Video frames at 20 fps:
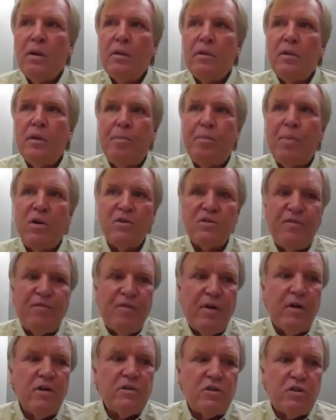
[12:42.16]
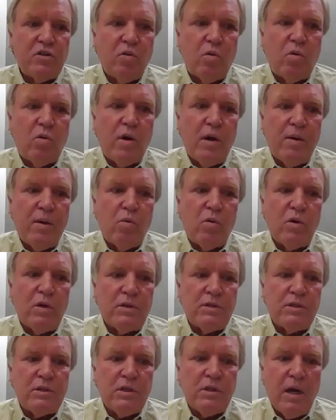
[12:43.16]
the perseverance story
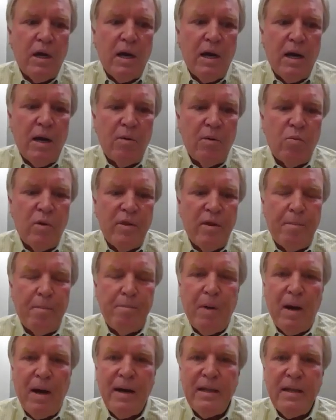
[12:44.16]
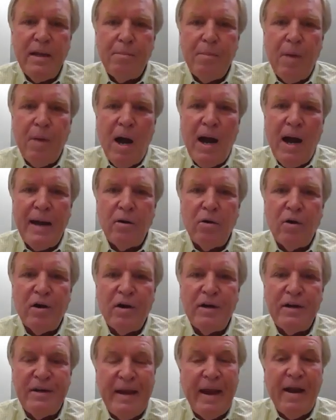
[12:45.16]
was with a buddy of mine on
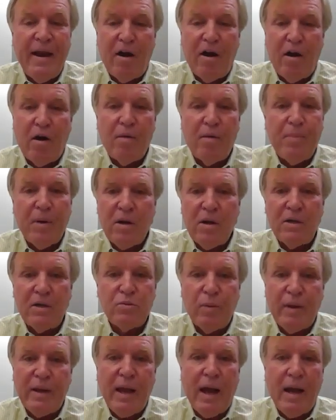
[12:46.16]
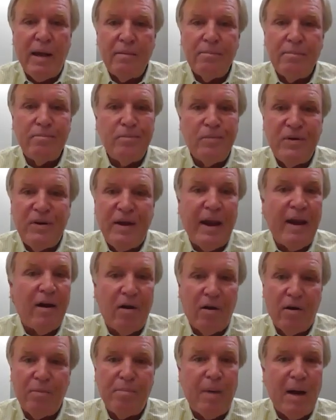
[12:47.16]
a dare, because we got
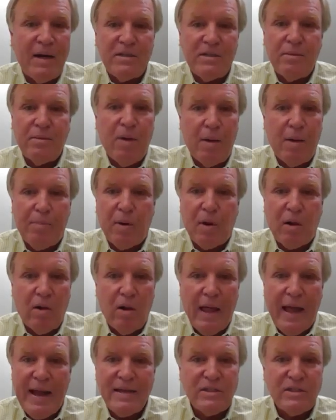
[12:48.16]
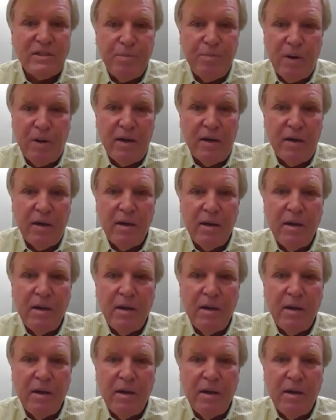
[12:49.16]
dared by some upperclassmen.